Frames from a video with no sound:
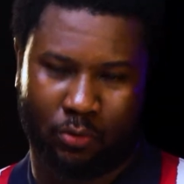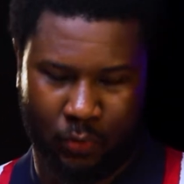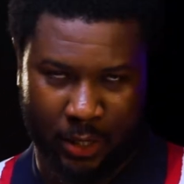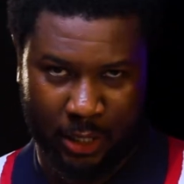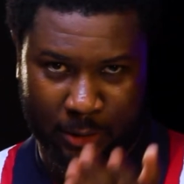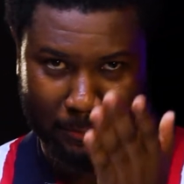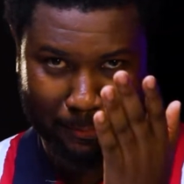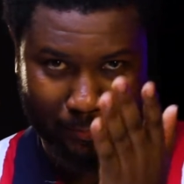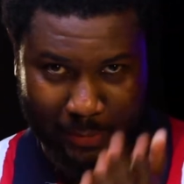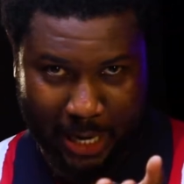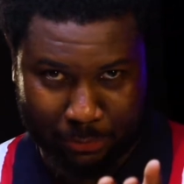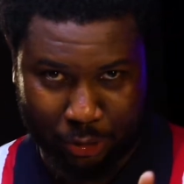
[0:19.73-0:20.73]
Well,
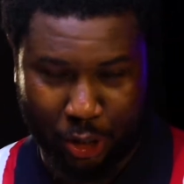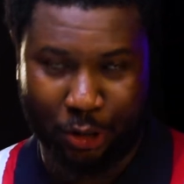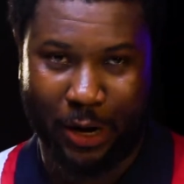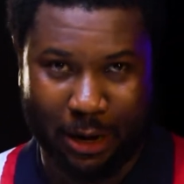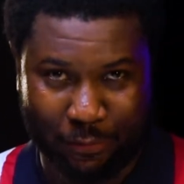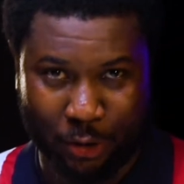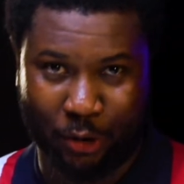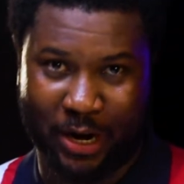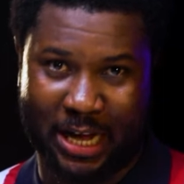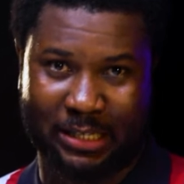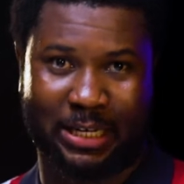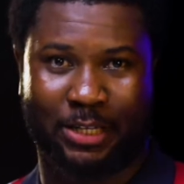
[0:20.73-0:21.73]
I'm sure you have your own
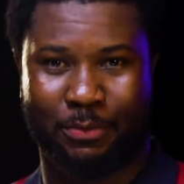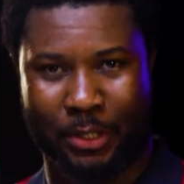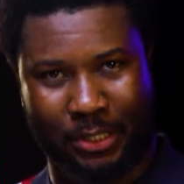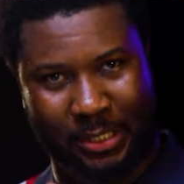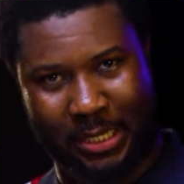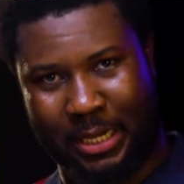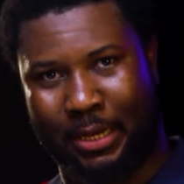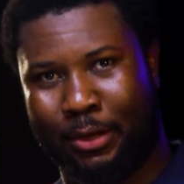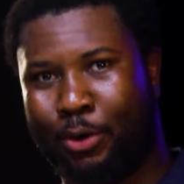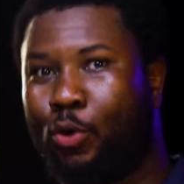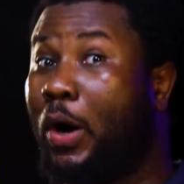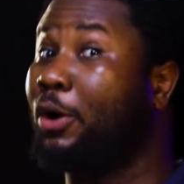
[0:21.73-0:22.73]
answers, but today
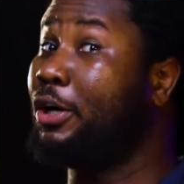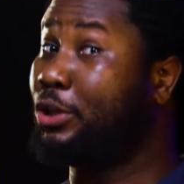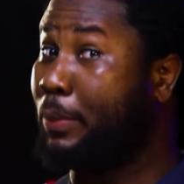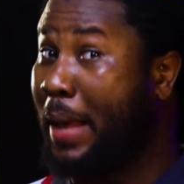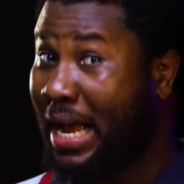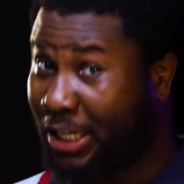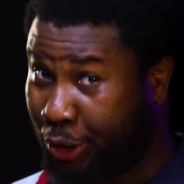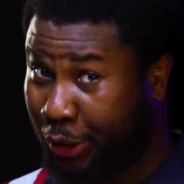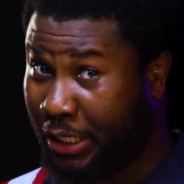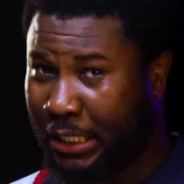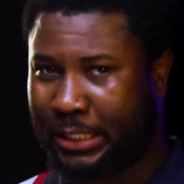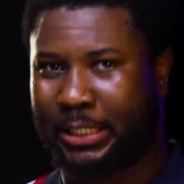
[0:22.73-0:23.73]
we're going to be
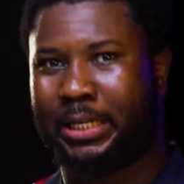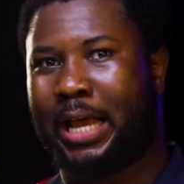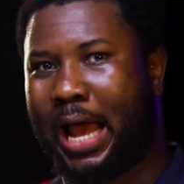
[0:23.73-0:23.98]
answering it,